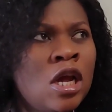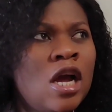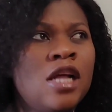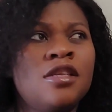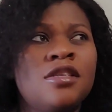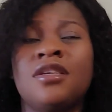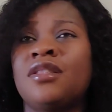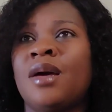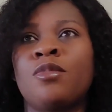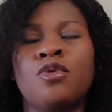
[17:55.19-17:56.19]
And he said,
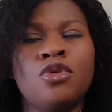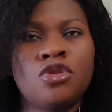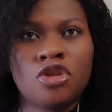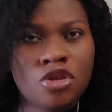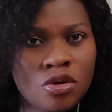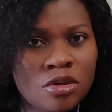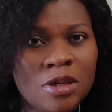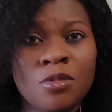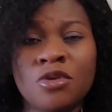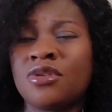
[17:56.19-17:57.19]
I'm going to church.
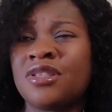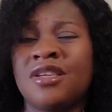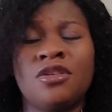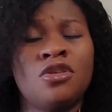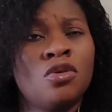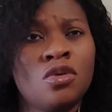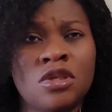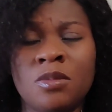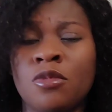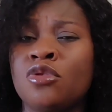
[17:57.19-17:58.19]
I'm going to stay in church.
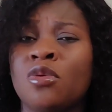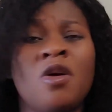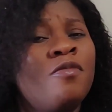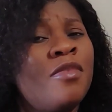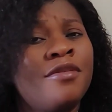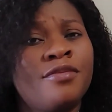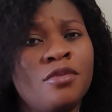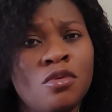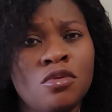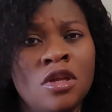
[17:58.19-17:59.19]
I'm going to off my
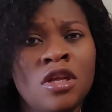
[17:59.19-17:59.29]
phone.